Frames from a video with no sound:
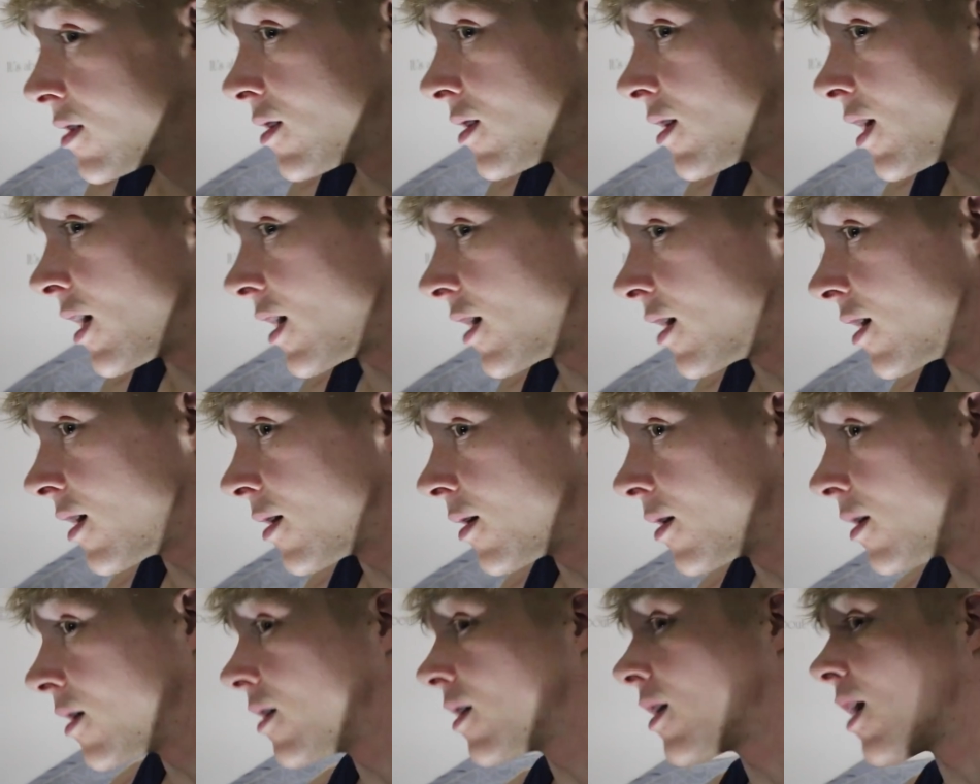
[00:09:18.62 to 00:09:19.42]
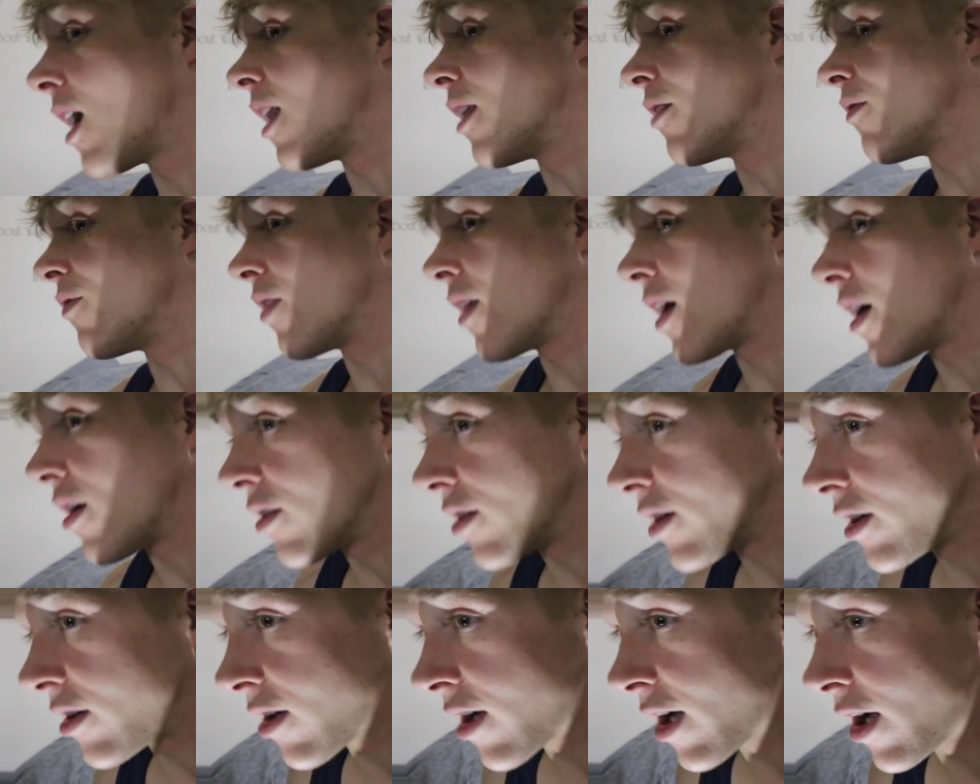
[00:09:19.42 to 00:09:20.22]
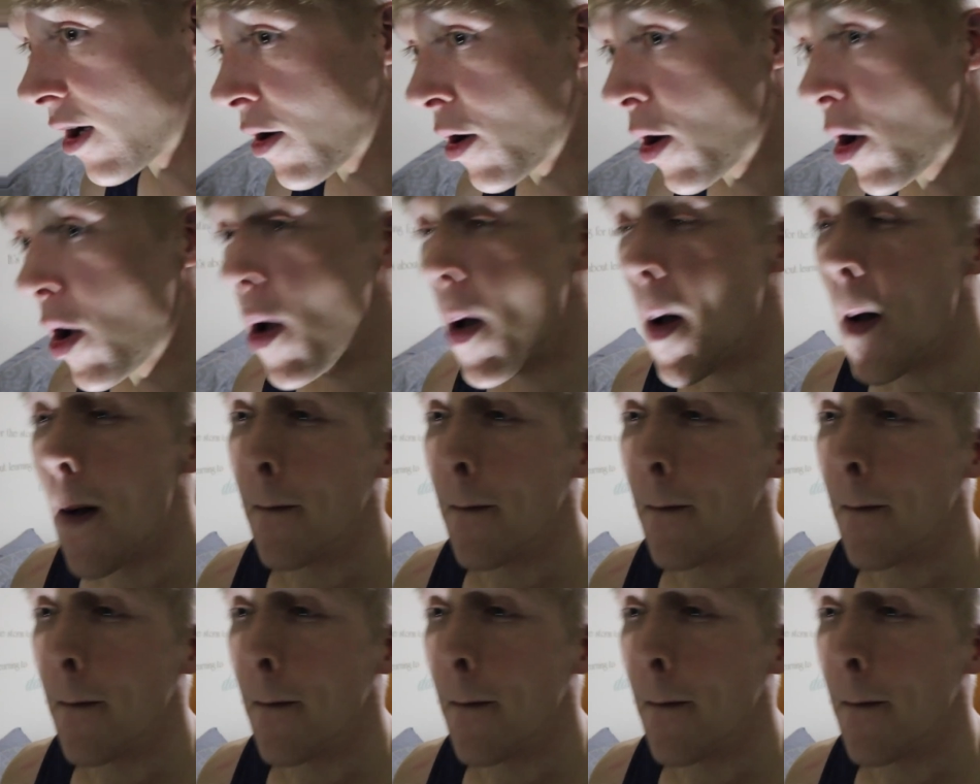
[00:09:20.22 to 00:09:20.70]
take cauliflower ear out.